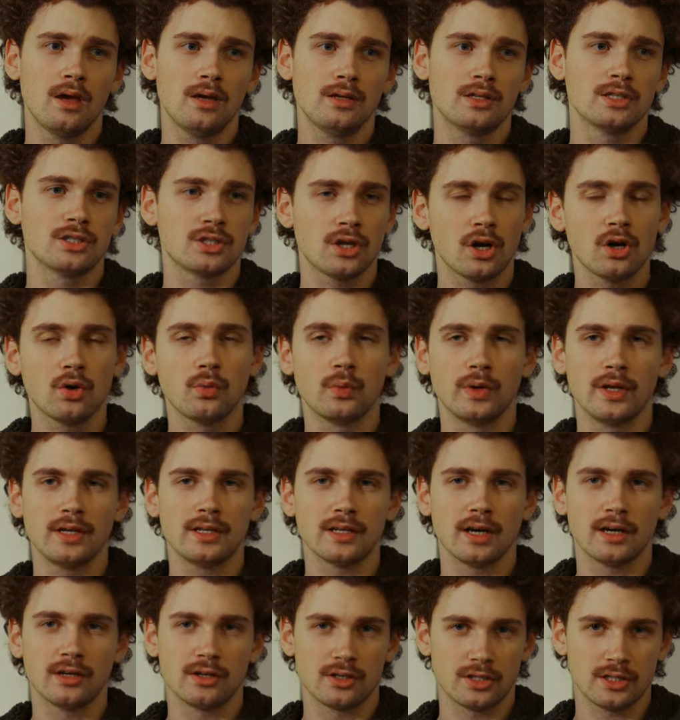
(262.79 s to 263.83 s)
To start, we need
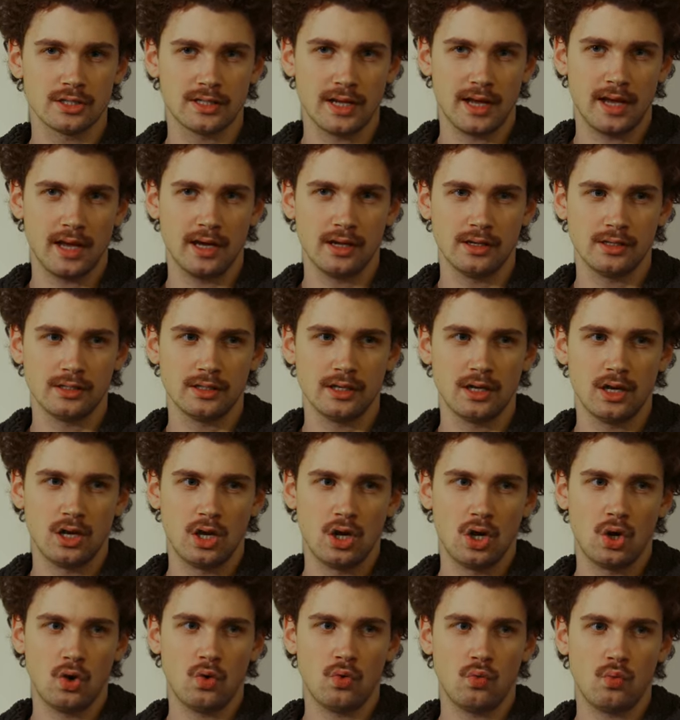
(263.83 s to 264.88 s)
to understand
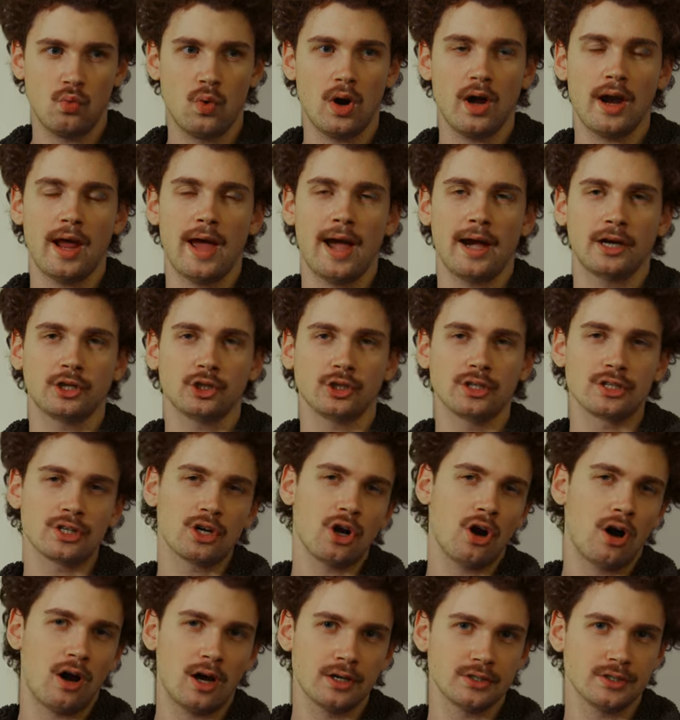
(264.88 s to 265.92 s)
what actually
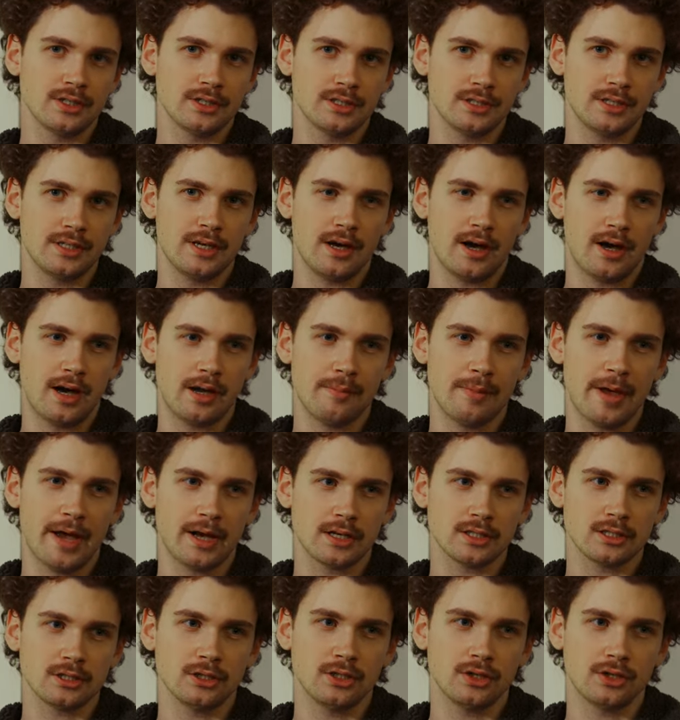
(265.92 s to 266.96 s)
causes the
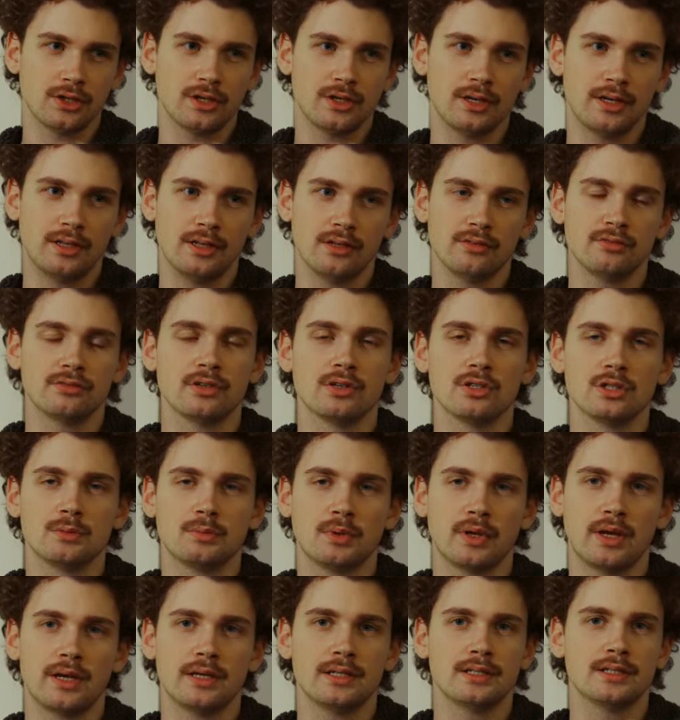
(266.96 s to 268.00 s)
IMAX look in the first
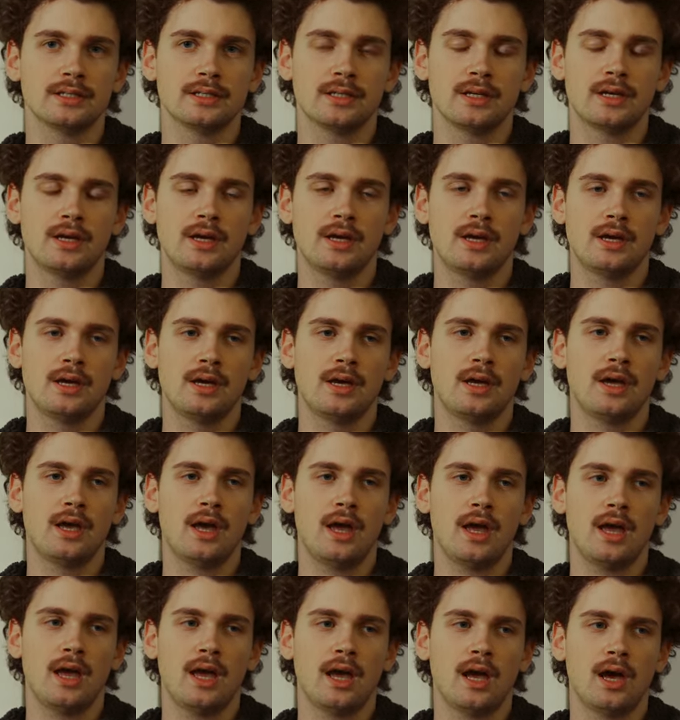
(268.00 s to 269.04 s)
place.
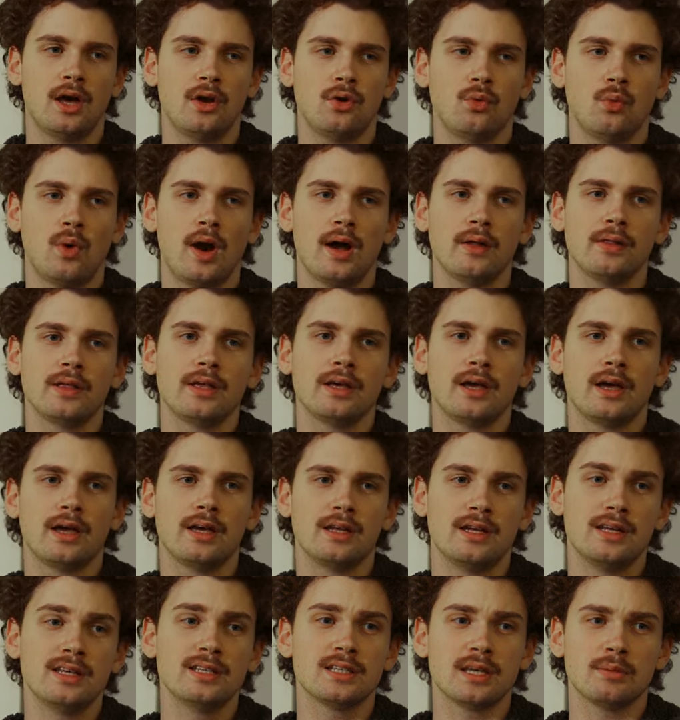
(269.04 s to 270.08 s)
And while it
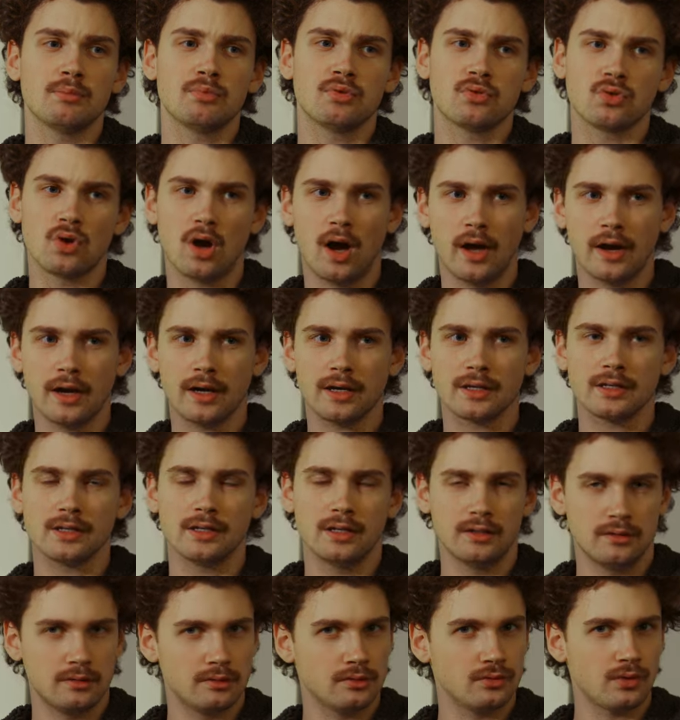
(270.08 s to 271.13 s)
is a product
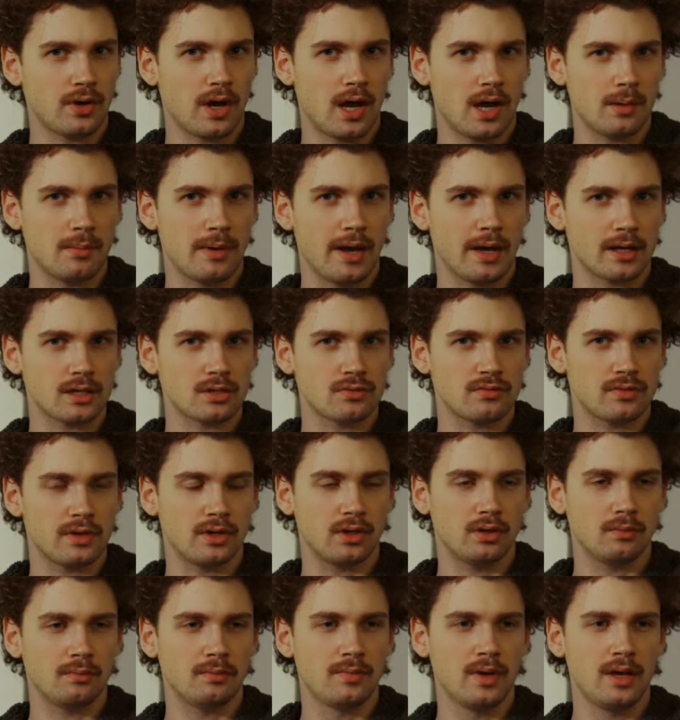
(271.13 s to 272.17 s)
of IMAX
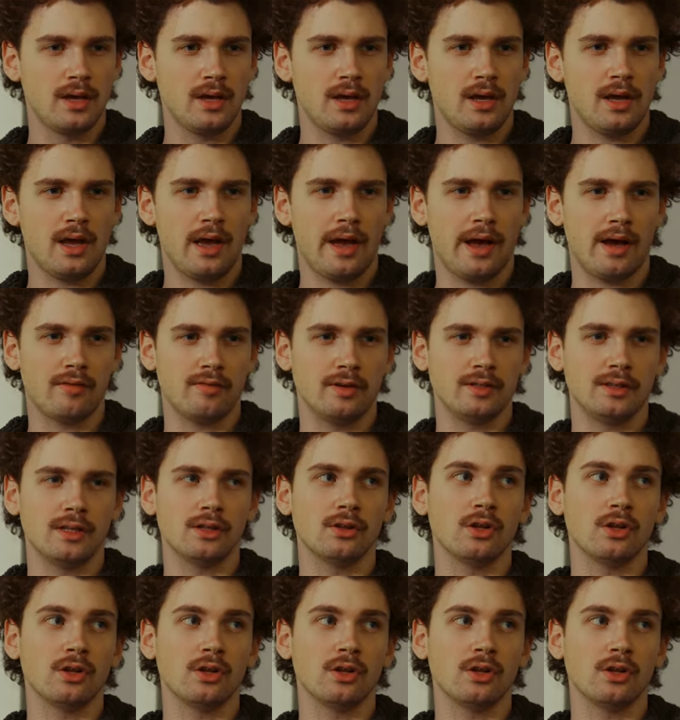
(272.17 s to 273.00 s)
film having the